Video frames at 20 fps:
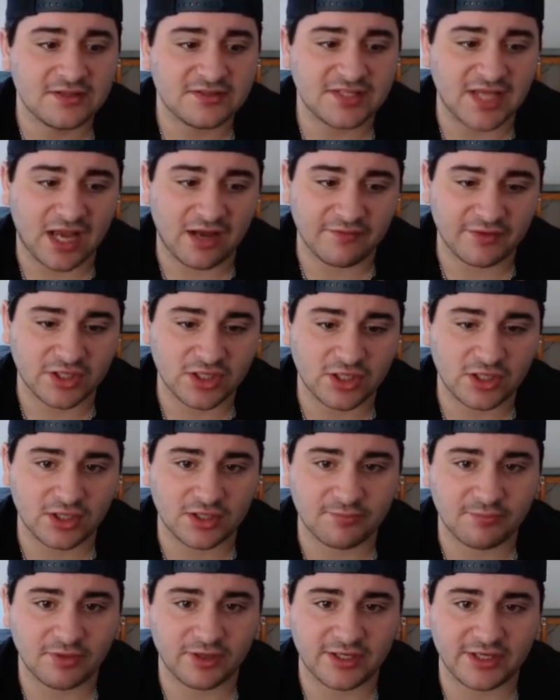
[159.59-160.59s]
Dalvin
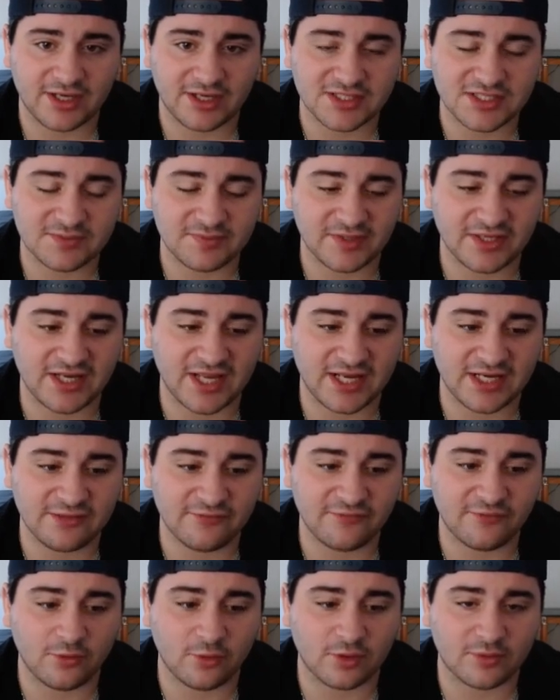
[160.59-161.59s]
Cook, pretty nice speed,
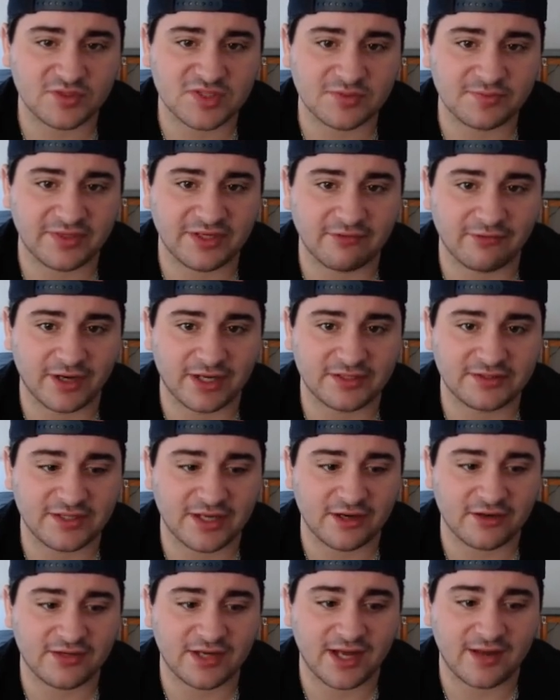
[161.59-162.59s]
84 speed right
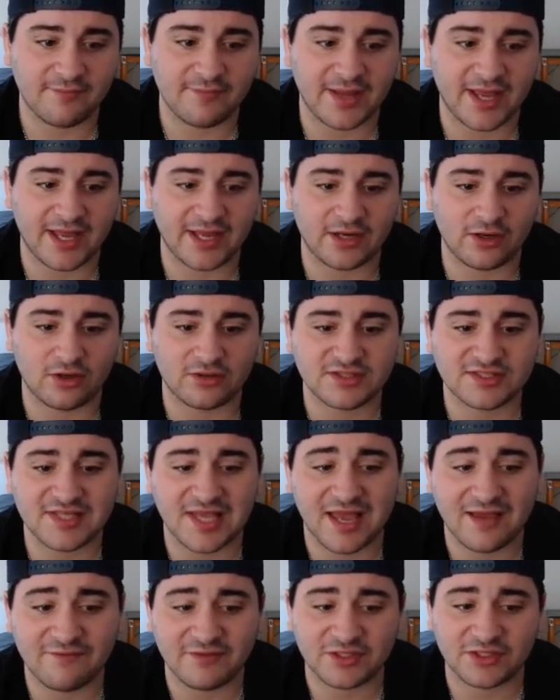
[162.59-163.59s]
there, not bad at all.
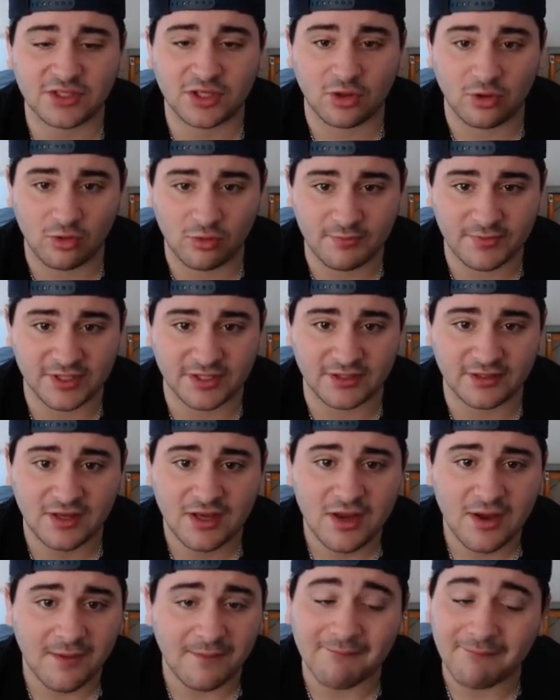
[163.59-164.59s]
Tevin Coleman
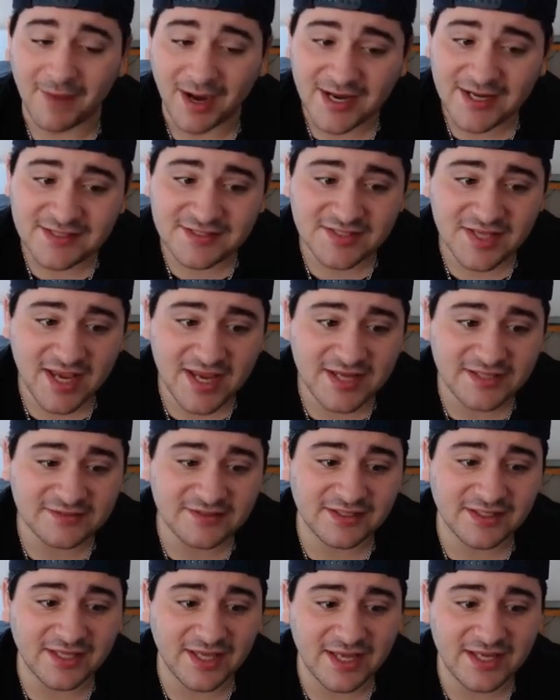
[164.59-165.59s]
might
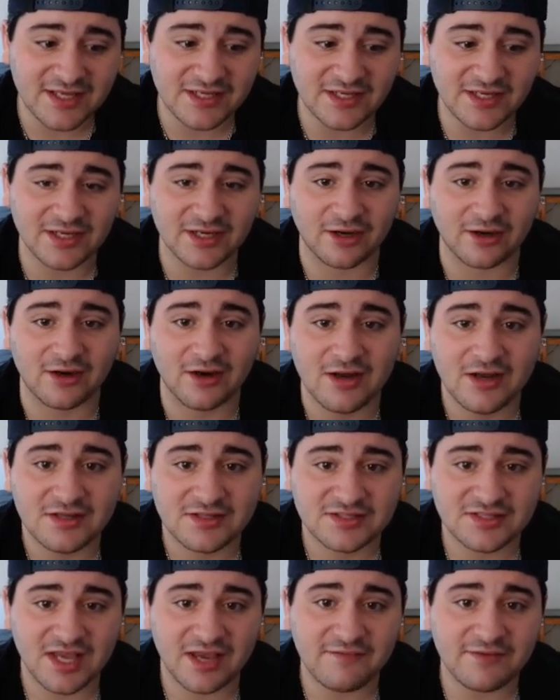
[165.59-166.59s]
take the cake here.
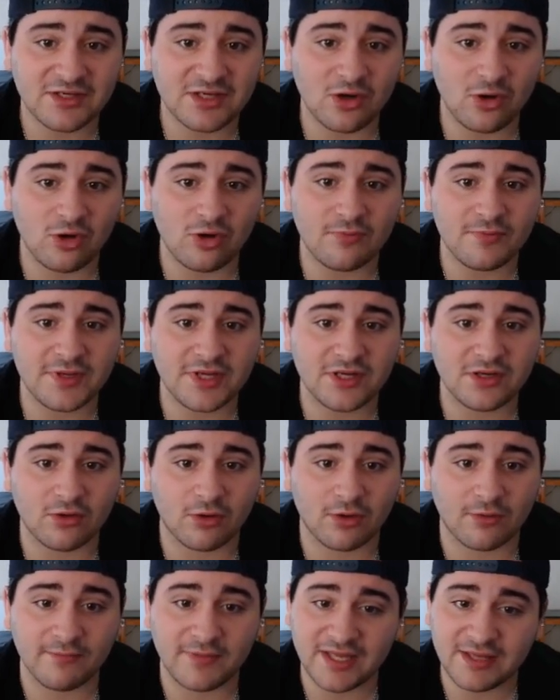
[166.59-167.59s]
Tevin Coleman
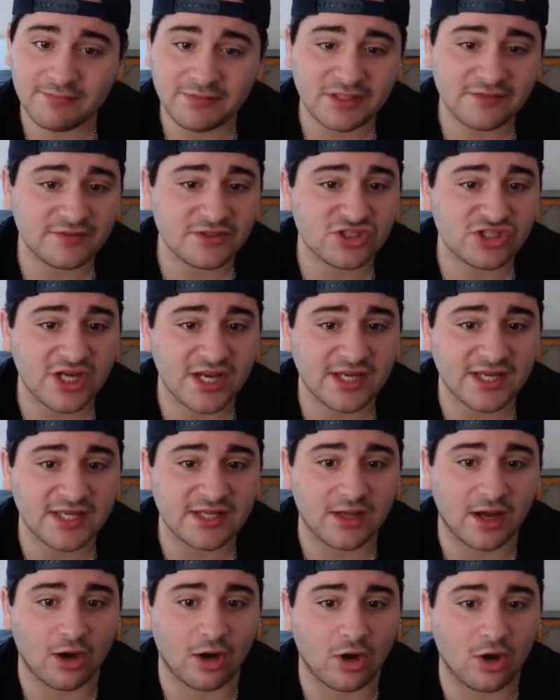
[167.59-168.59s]
or maybe even
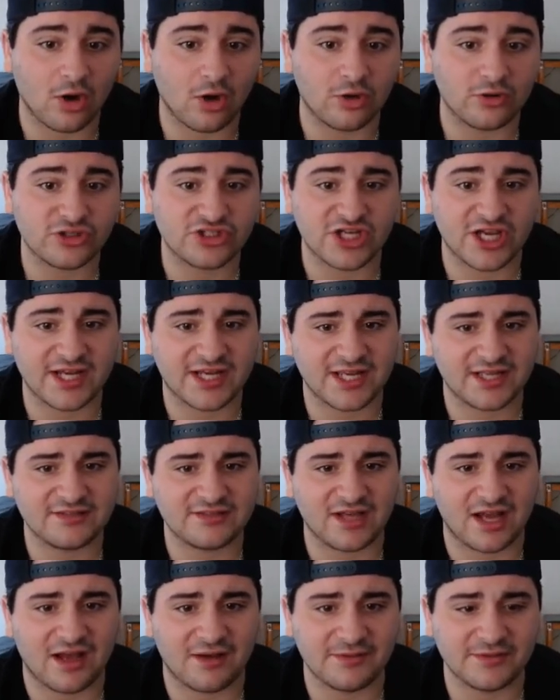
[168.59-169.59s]
J.K. Oh, J.K.
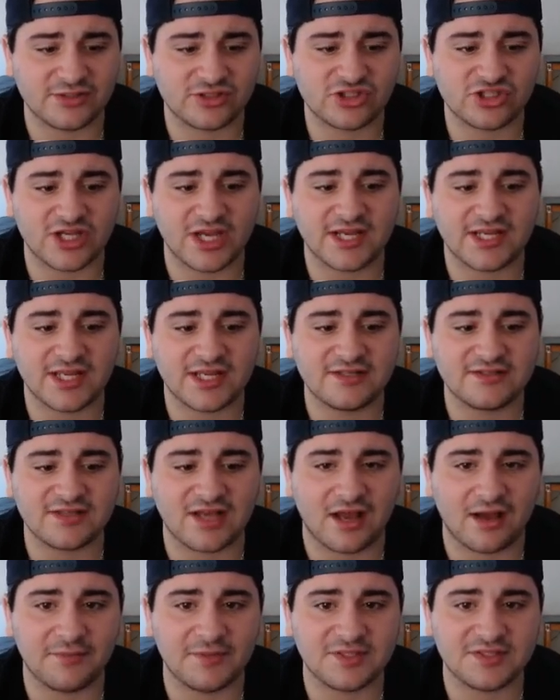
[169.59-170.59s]
Dobbins. J.K.
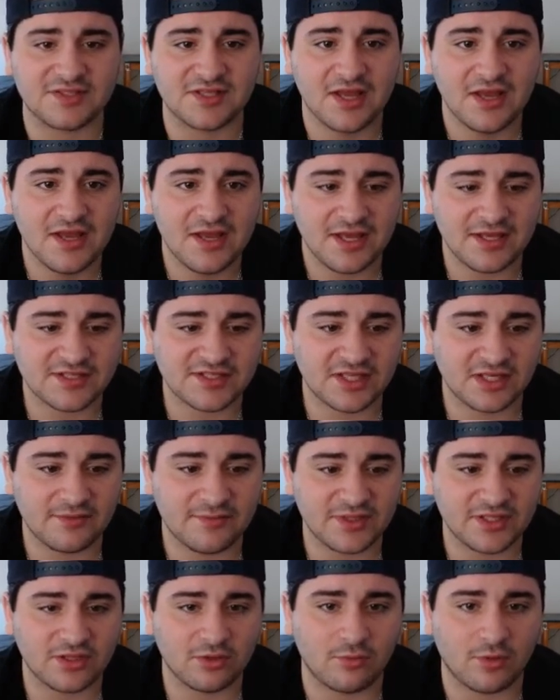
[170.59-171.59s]
Dobbins is going
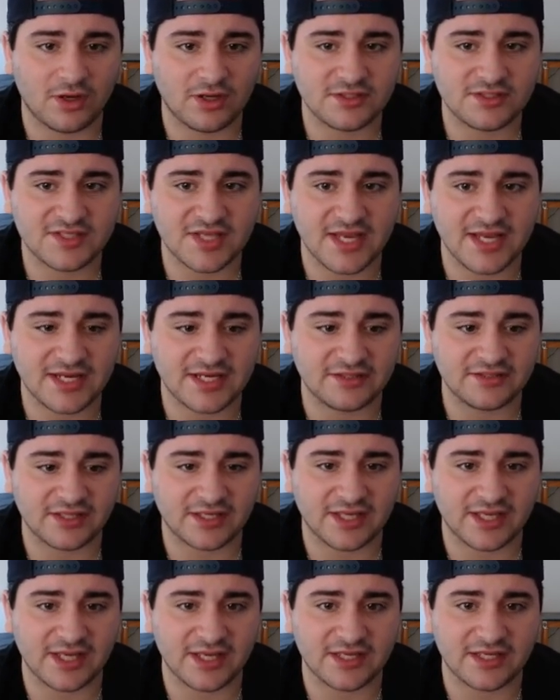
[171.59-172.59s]
to be the one taking the
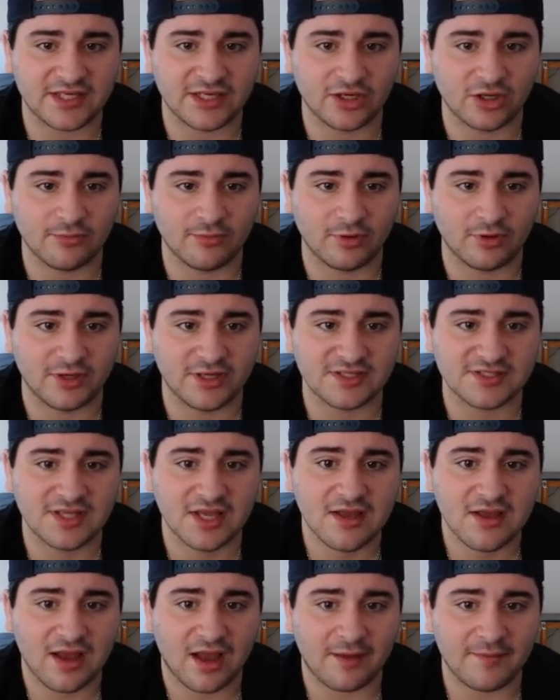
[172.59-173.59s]
cake here, boys.
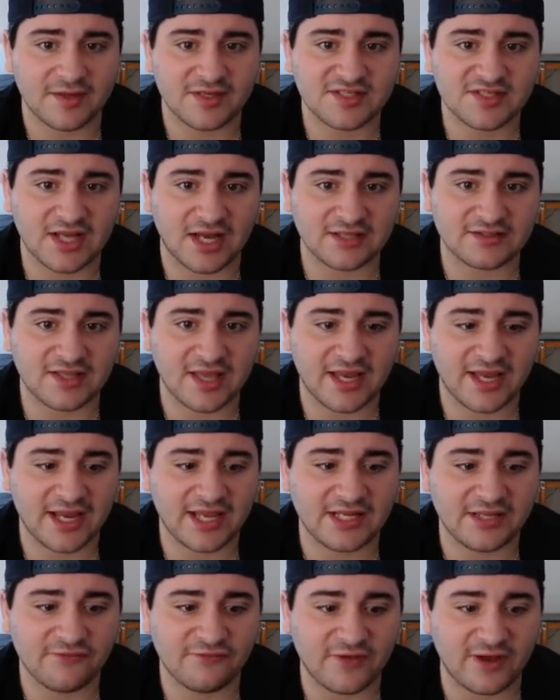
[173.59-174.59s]
I mean, he's got that
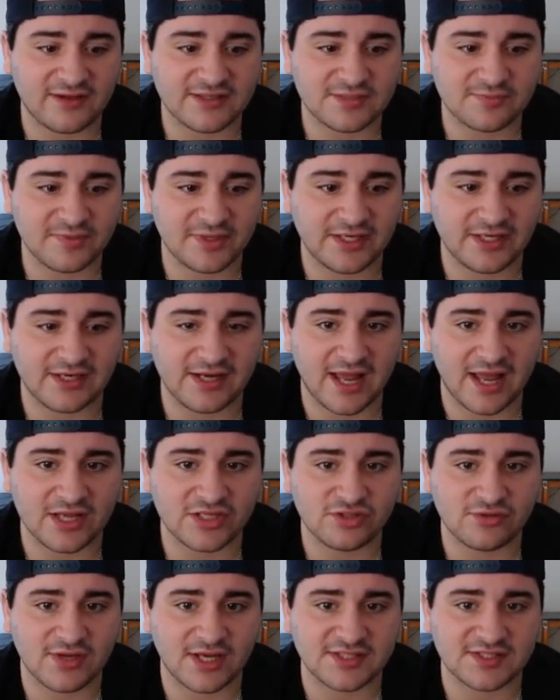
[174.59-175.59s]
85 speed, and
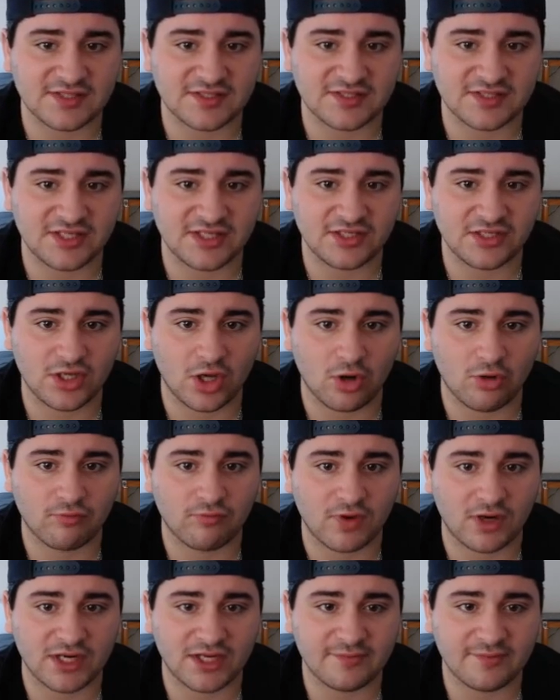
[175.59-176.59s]
as you guys can see, no
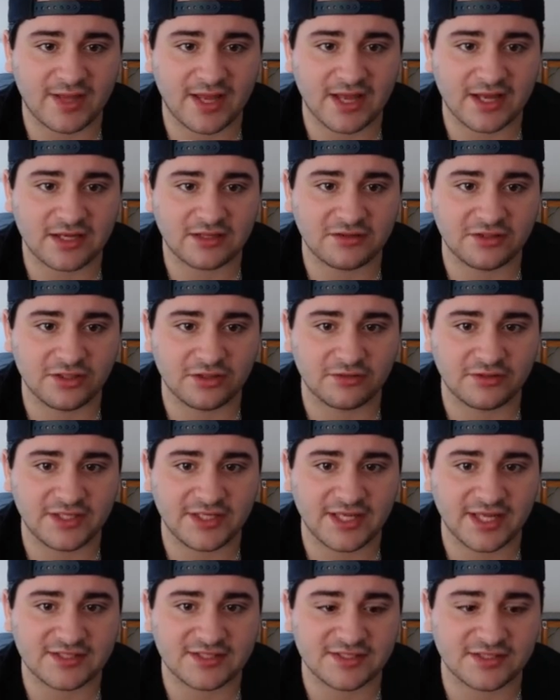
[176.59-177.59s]
running back
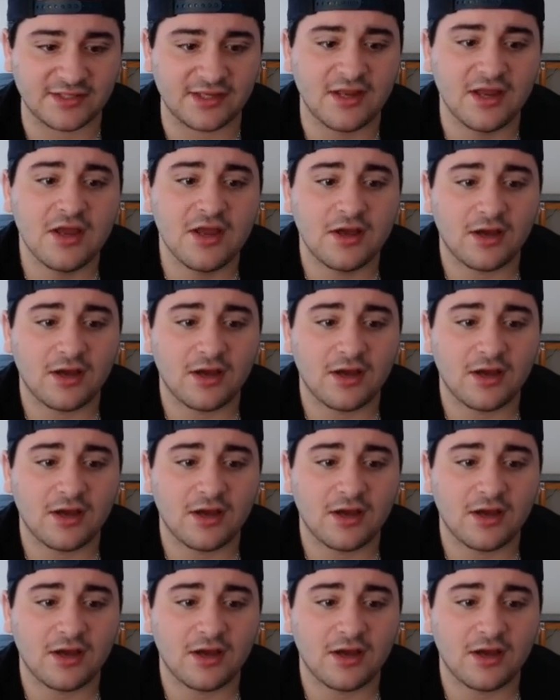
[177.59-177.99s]
clearly gets it.